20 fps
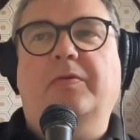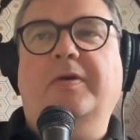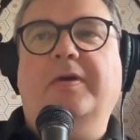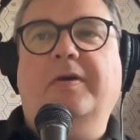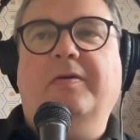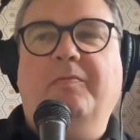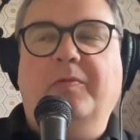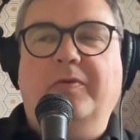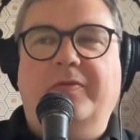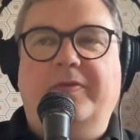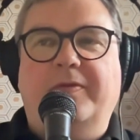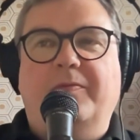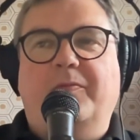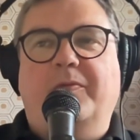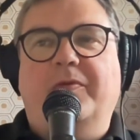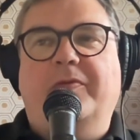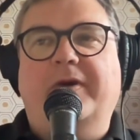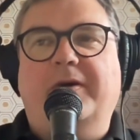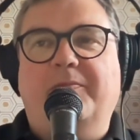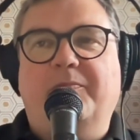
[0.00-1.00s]
with
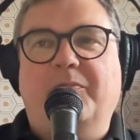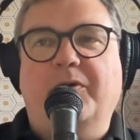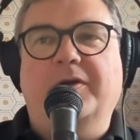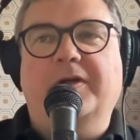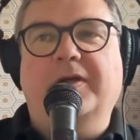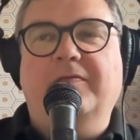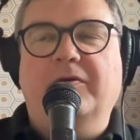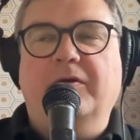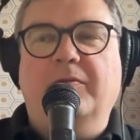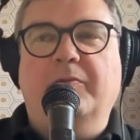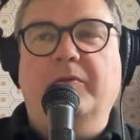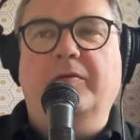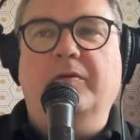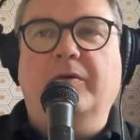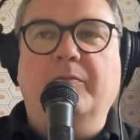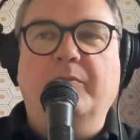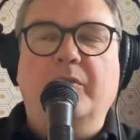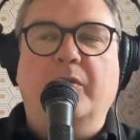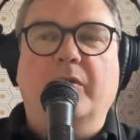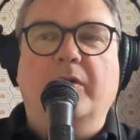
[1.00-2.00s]
that point, even about
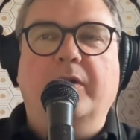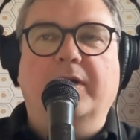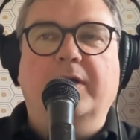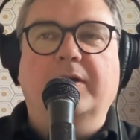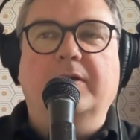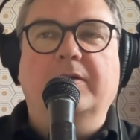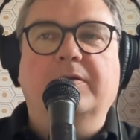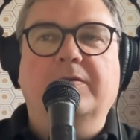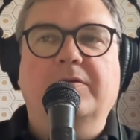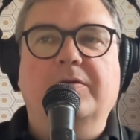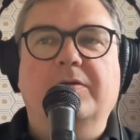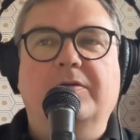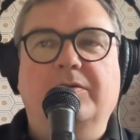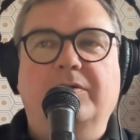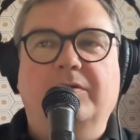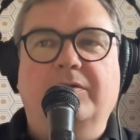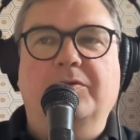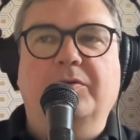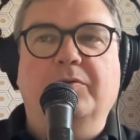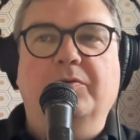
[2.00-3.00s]
onboarding
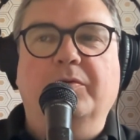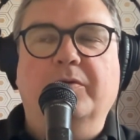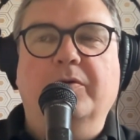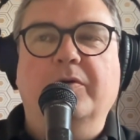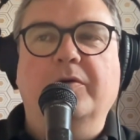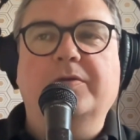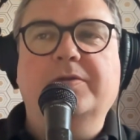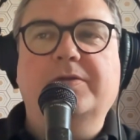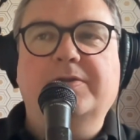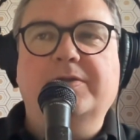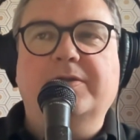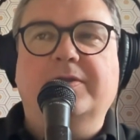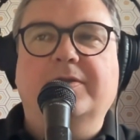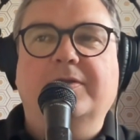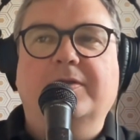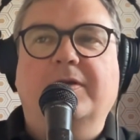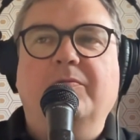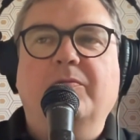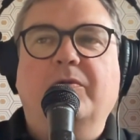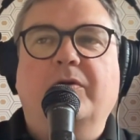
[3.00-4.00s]
new recruits
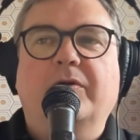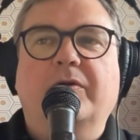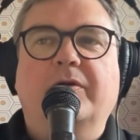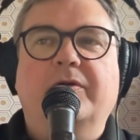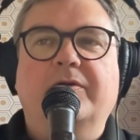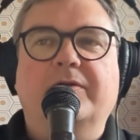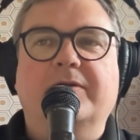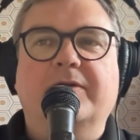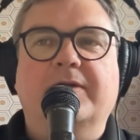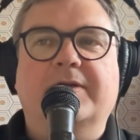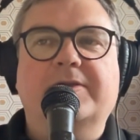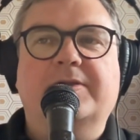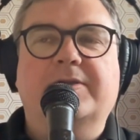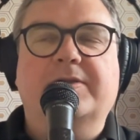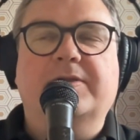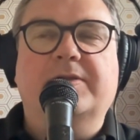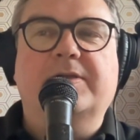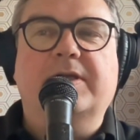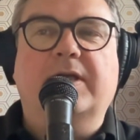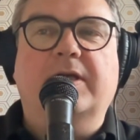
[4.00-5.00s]
and whatnot, and that's
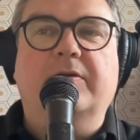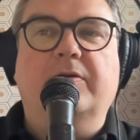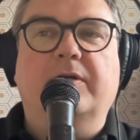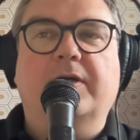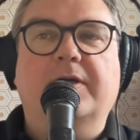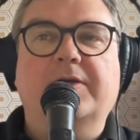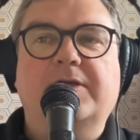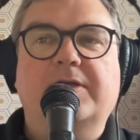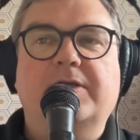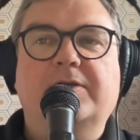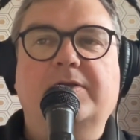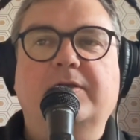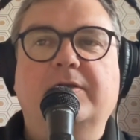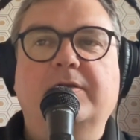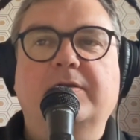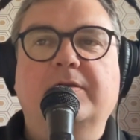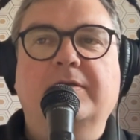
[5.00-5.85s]
standardization,